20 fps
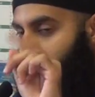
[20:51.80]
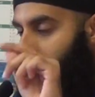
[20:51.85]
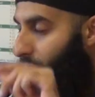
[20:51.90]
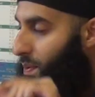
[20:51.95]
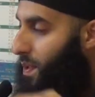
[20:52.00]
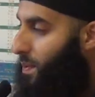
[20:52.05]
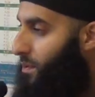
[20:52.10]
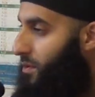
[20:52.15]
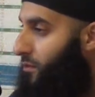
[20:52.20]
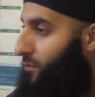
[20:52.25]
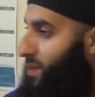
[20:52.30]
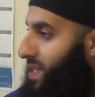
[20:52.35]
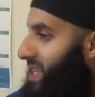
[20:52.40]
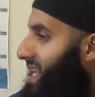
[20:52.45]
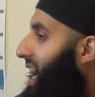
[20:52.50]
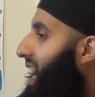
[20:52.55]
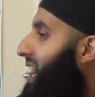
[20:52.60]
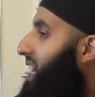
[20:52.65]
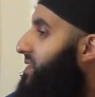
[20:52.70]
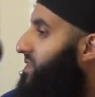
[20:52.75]
The people of
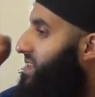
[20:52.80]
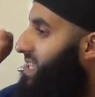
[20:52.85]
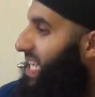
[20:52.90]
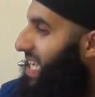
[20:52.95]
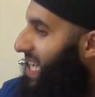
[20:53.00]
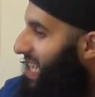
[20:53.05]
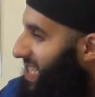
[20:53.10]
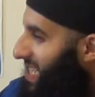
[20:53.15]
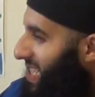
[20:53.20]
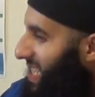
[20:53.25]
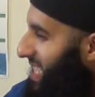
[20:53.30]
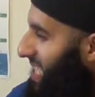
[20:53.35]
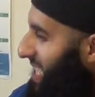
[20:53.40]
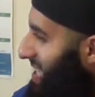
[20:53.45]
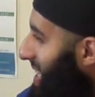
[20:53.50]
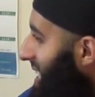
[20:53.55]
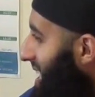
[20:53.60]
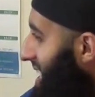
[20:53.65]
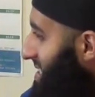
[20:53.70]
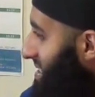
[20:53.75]
bid'ah, if they
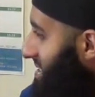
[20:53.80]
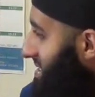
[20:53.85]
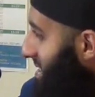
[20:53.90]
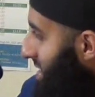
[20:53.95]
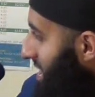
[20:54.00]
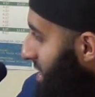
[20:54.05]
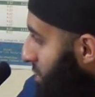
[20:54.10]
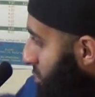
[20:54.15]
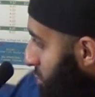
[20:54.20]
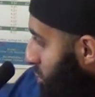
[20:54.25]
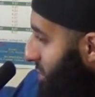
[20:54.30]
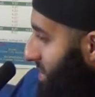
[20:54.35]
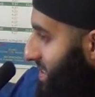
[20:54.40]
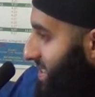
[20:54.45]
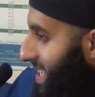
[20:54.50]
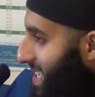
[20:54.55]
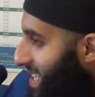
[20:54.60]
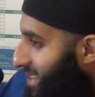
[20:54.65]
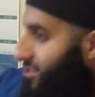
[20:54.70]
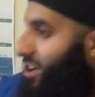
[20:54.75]
existed, they existed in
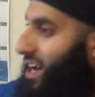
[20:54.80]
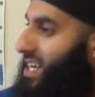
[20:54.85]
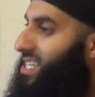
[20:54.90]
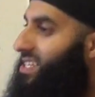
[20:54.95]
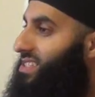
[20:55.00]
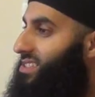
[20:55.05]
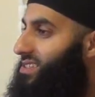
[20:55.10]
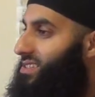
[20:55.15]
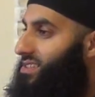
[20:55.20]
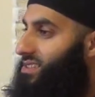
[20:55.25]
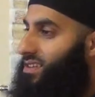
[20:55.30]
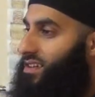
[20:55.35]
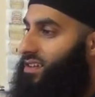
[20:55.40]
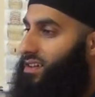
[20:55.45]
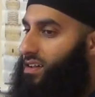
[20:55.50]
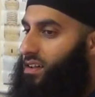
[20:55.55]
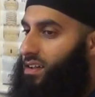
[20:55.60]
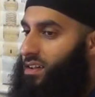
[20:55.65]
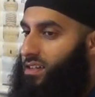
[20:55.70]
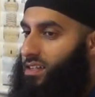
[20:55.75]
crooks and crannies.
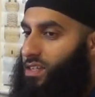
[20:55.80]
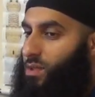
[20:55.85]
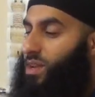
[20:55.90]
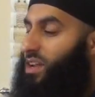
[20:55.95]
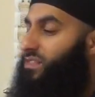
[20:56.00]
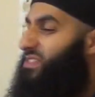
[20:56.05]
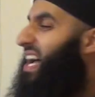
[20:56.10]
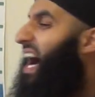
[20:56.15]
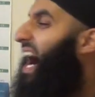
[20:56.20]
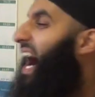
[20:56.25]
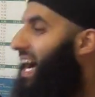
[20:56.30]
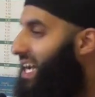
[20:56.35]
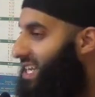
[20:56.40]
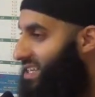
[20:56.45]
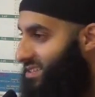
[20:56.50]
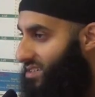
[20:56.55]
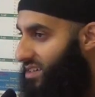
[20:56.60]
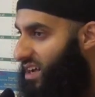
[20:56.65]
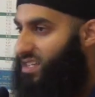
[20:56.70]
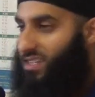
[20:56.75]
They would have to
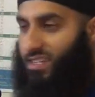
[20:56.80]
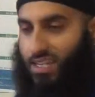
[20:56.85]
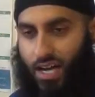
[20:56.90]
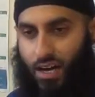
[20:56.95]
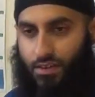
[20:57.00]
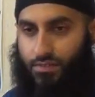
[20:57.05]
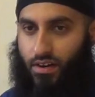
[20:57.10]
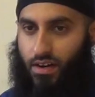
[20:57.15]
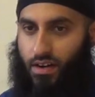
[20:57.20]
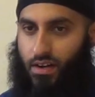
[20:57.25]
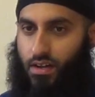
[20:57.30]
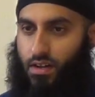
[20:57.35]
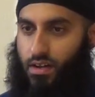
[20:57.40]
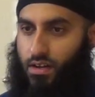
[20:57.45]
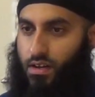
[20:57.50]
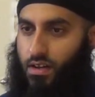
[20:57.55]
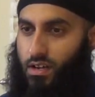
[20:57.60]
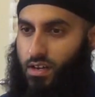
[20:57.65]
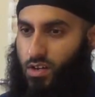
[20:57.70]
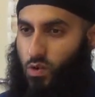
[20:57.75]
hide under cover,
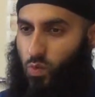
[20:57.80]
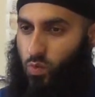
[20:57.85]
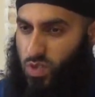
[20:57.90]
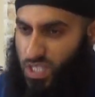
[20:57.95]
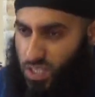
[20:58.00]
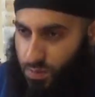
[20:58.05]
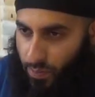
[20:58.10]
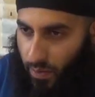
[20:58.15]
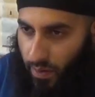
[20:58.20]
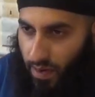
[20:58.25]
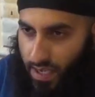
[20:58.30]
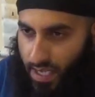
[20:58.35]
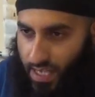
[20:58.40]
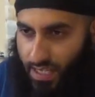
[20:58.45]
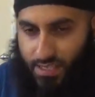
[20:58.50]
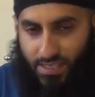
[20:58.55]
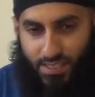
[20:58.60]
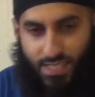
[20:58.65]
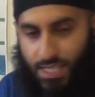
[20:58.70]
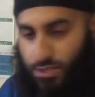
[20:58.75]
whisper
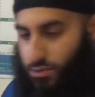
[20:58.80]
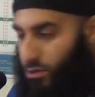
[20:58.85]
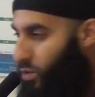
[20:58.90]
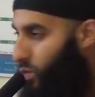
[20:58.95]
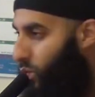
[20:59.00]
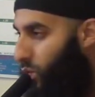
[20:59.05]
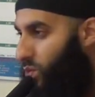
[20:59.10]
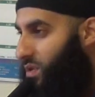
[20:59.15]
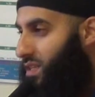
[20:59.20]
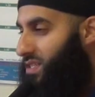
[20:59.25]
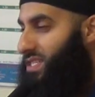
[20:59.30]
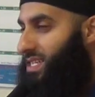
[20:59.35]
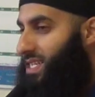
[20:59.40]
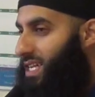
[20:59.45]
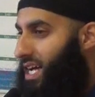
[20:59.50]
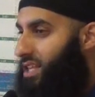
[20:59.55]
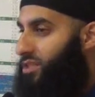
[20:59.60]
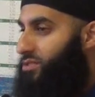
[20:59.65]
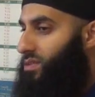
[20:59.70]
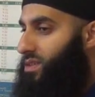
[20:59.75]
in secret corners and
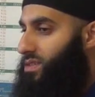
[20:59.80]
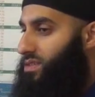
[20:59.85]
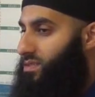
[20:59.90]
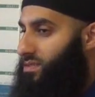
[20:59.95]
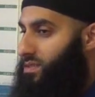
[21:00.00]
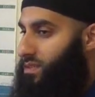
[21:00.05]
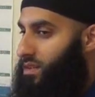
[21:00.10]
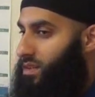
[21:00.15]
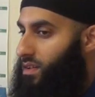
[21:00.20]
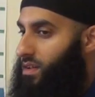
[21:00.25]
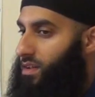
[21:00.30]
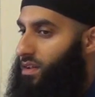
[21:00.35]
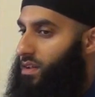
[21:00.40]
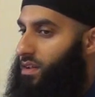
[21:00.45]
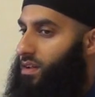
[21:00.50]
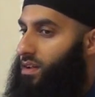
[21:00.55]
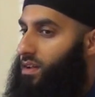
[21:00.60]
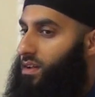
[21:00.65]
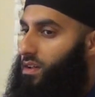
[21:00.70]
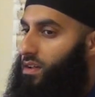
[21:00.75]
gatherings.
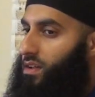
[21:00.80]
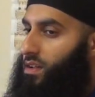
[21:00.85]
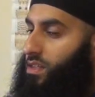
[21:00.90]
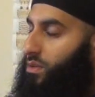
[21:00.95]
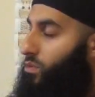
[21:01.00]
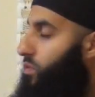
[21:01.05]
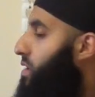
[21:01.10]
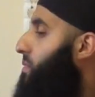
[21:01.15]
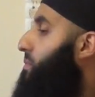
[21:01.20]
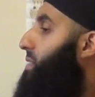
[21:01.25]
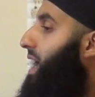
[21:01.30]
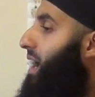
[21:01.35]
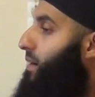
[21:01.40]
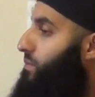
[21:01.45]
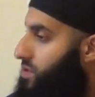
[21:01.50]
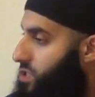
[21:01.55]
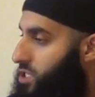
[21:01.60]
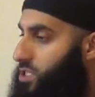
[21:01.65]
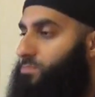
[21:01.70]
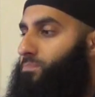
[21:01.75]
They wouldn't be
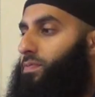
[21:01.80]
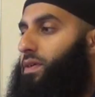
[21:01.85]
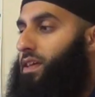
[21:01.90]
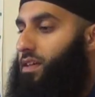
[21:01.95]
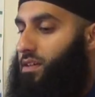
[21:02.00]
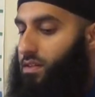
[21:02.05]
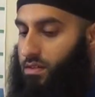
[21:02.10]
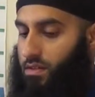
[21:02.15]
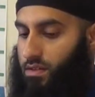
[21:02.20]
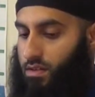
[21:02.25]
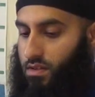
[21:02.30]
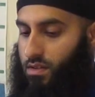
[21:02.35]
able to speak.